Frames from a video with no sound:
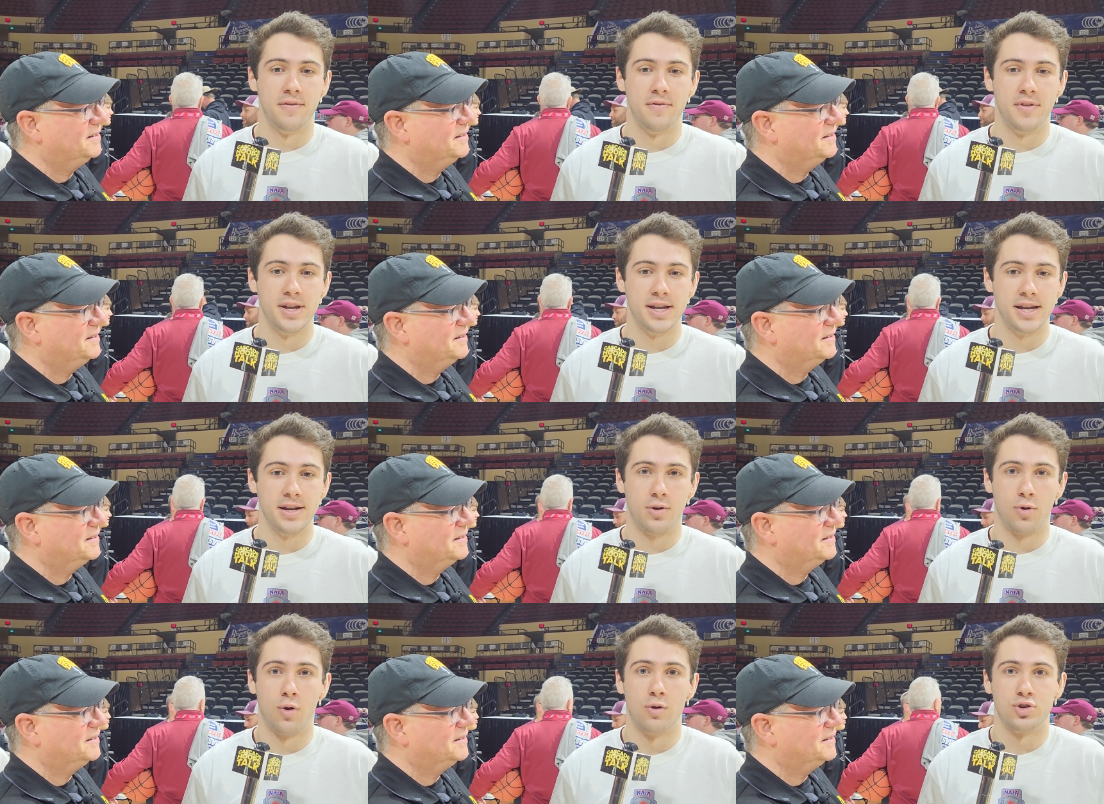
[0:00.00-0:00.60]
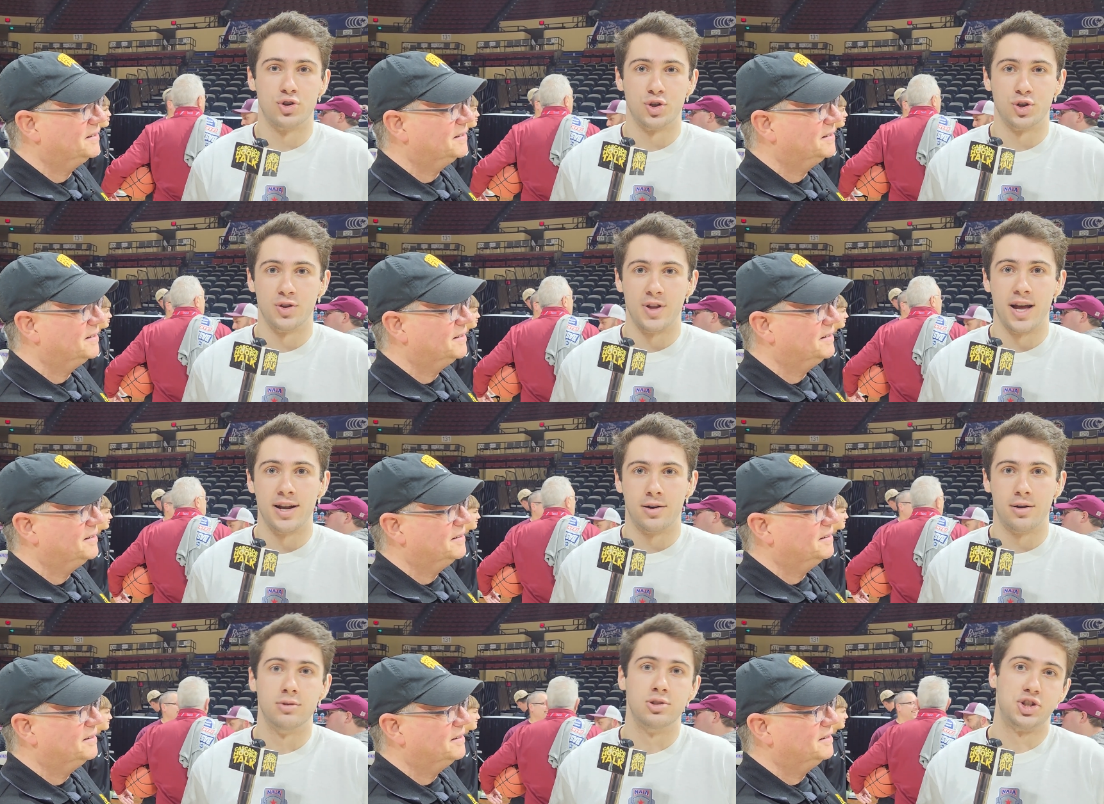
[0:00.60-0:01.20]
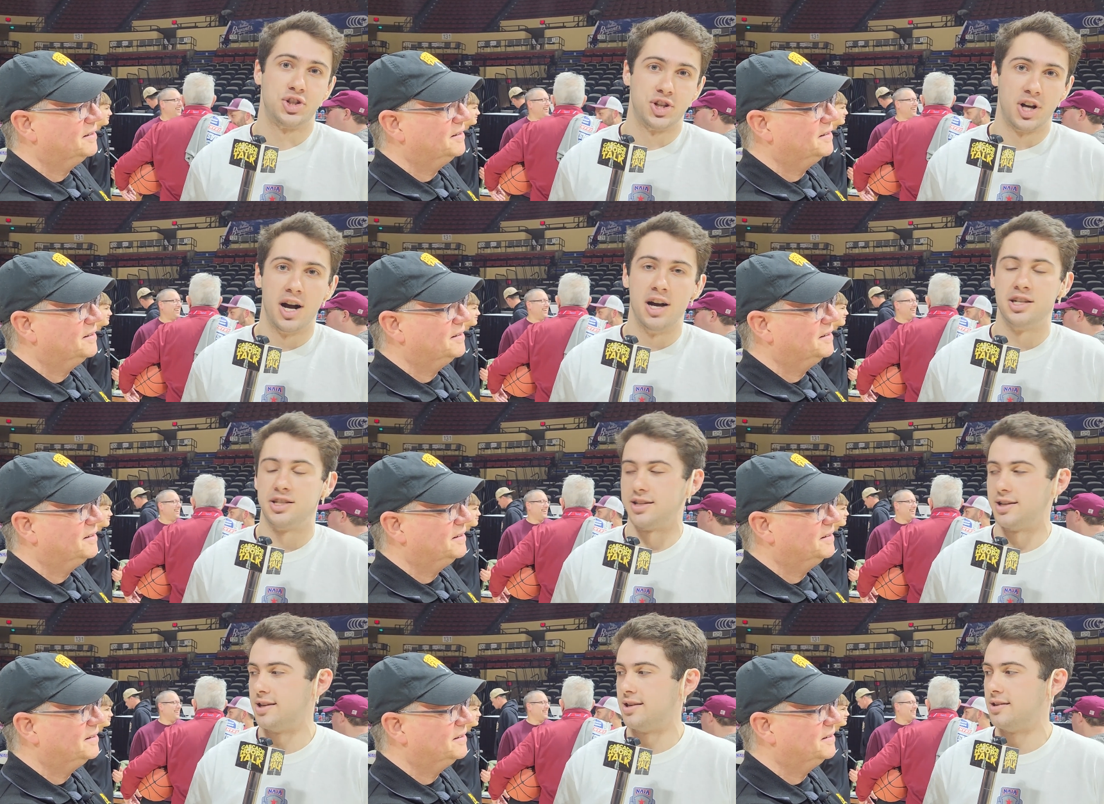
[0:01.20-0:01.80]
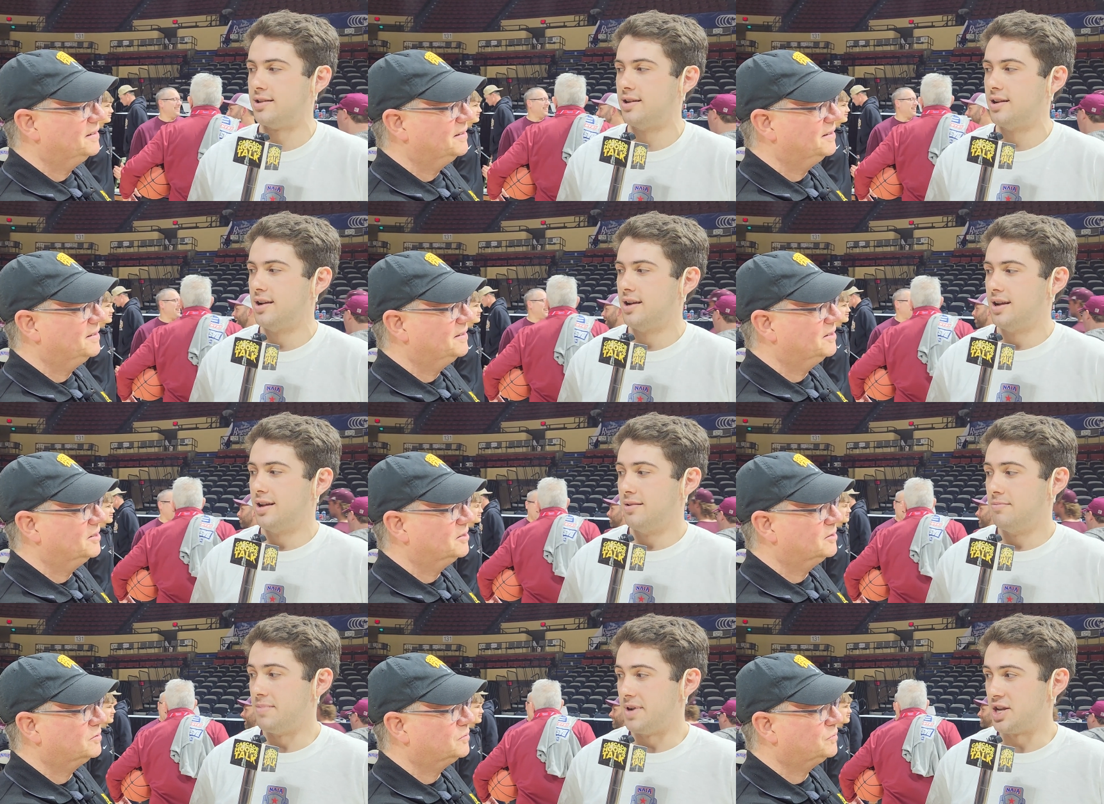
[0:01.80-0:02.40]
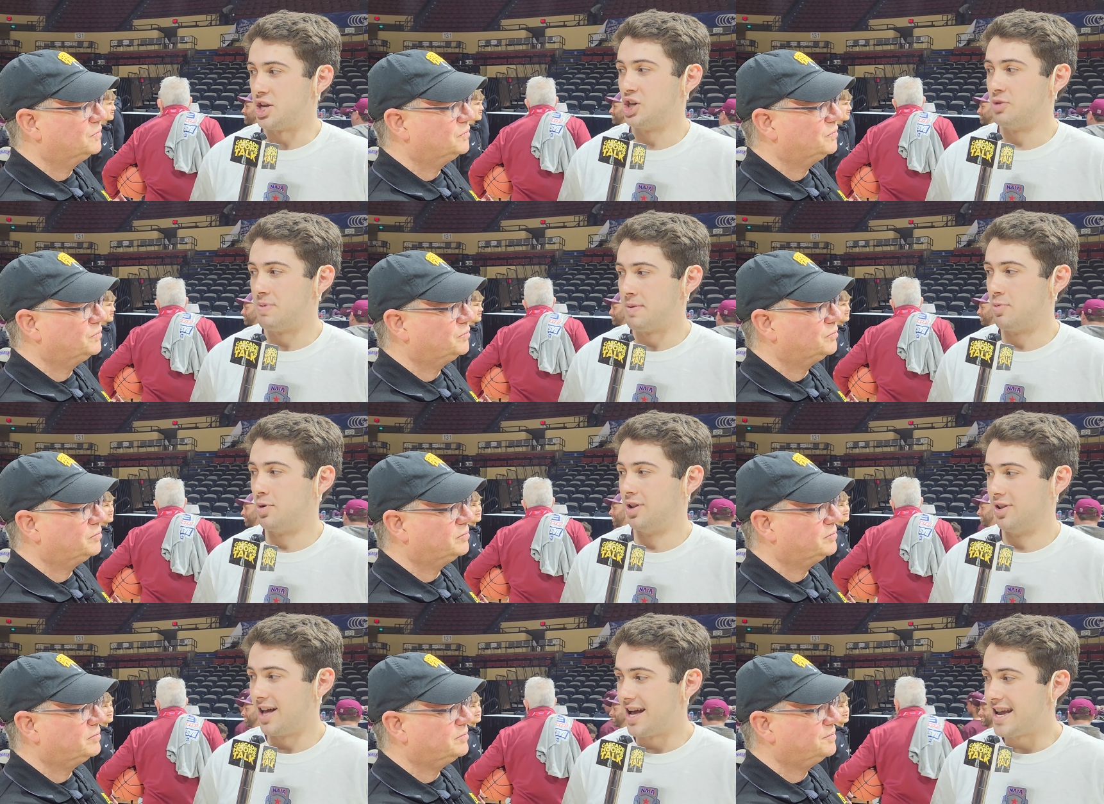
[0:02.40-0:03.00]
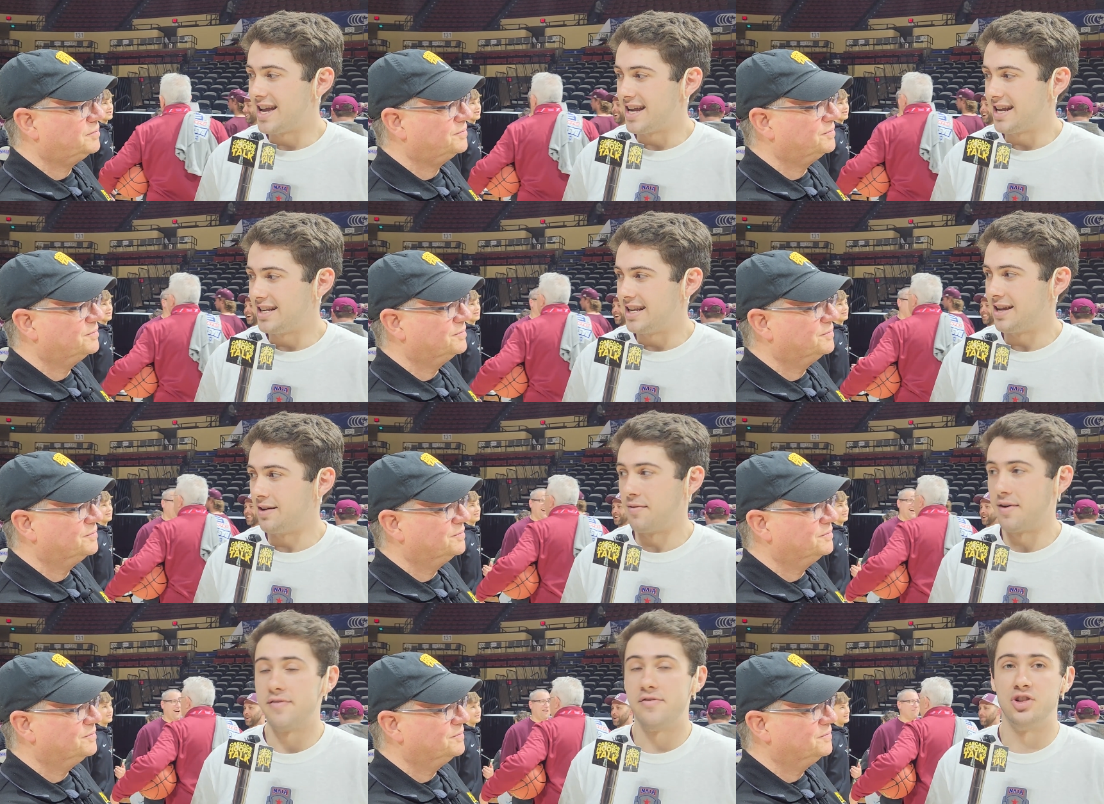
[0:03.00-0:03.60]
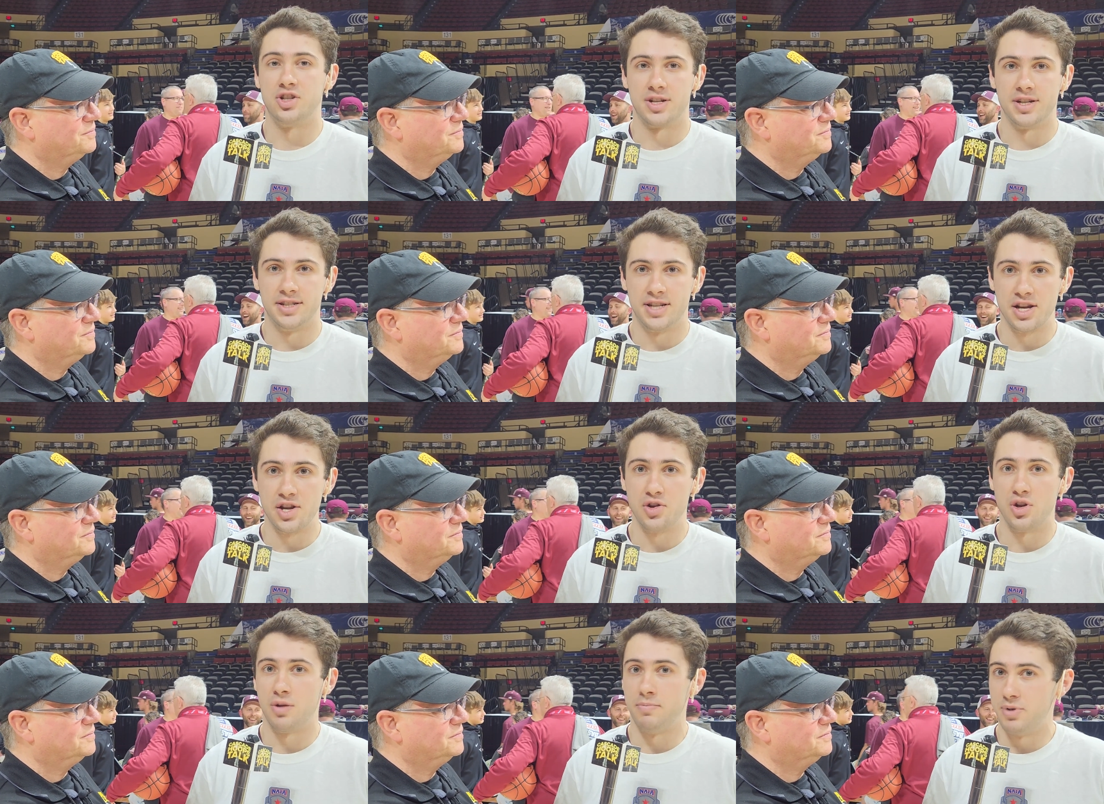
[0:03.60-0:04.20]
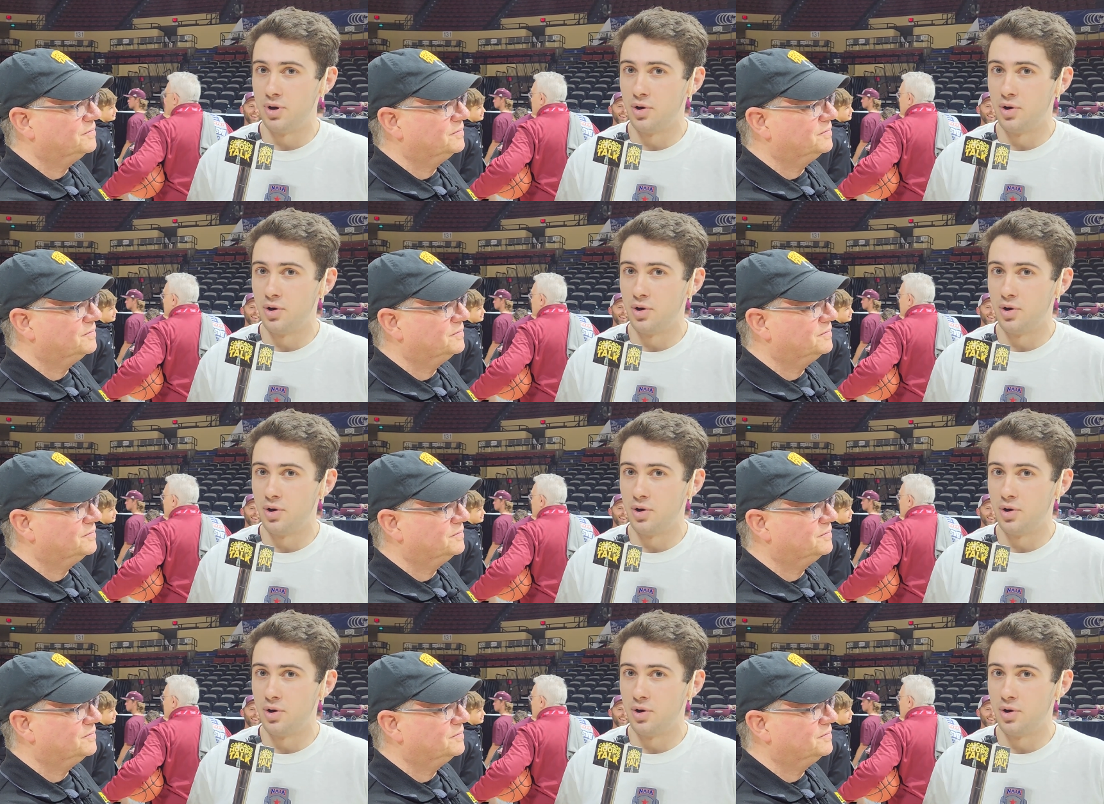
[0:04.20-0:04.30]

Speaker 1: of the culture that Coach Stutz and many other people laid, and we just continue to